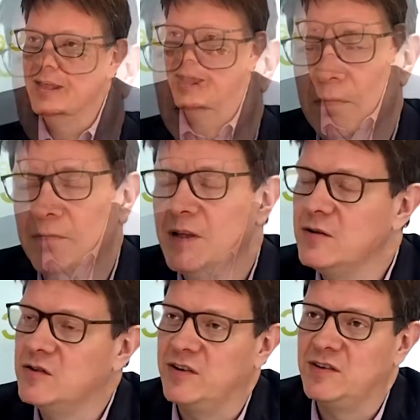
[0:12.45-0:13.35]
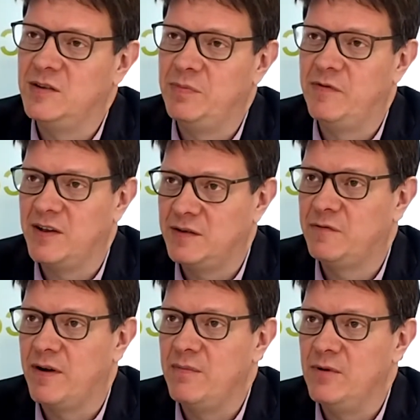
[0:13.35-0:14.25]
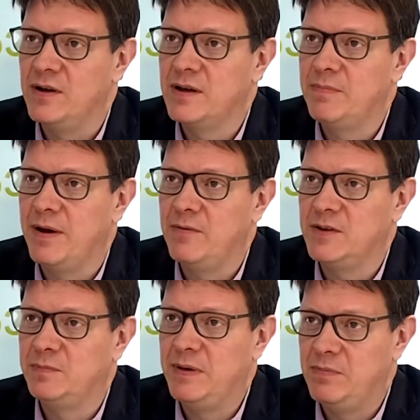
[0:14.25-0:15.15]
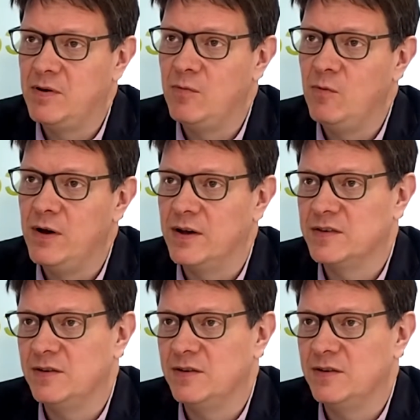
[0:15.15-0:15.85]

The clinical strategy provides a framework by which people can work.